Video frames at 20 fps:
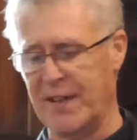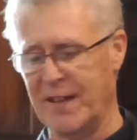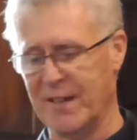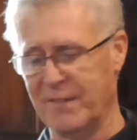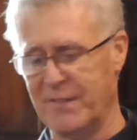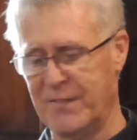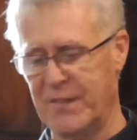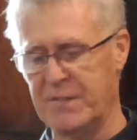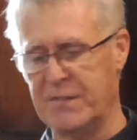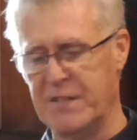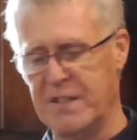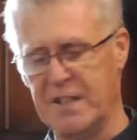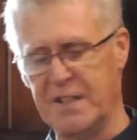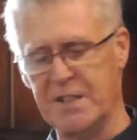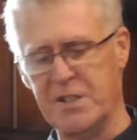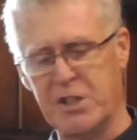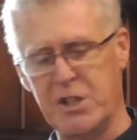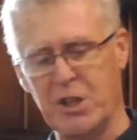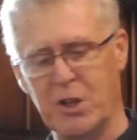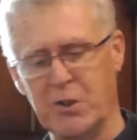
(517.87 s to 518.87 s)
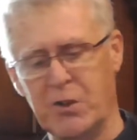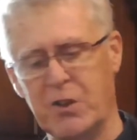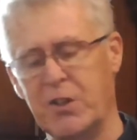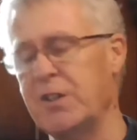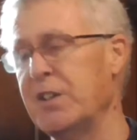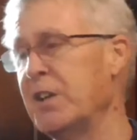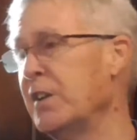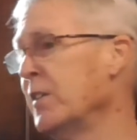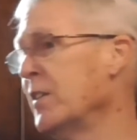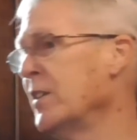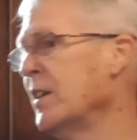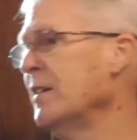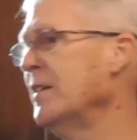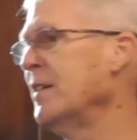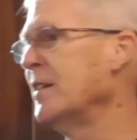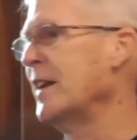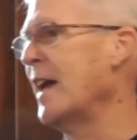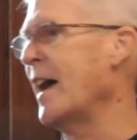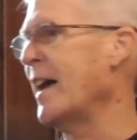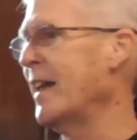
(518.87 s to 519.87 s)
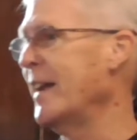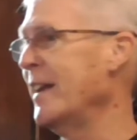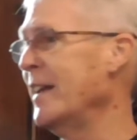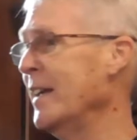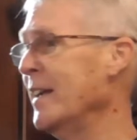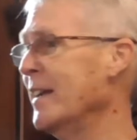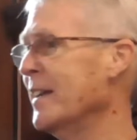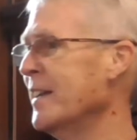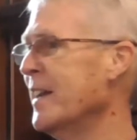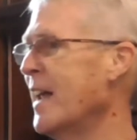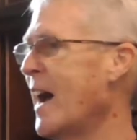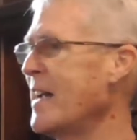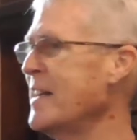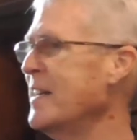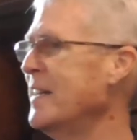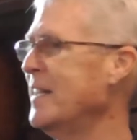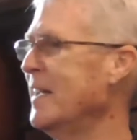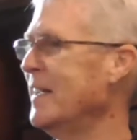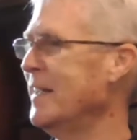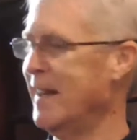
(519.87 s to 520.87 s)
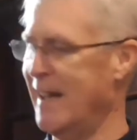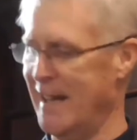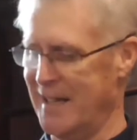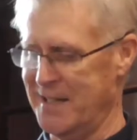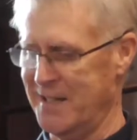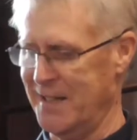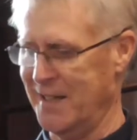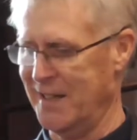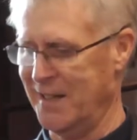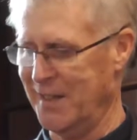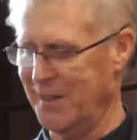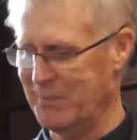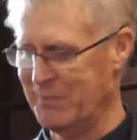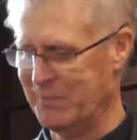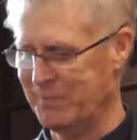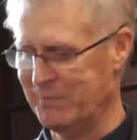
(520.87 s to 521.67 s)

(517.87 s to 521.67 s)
and 15 children to Cincinnati in 1918.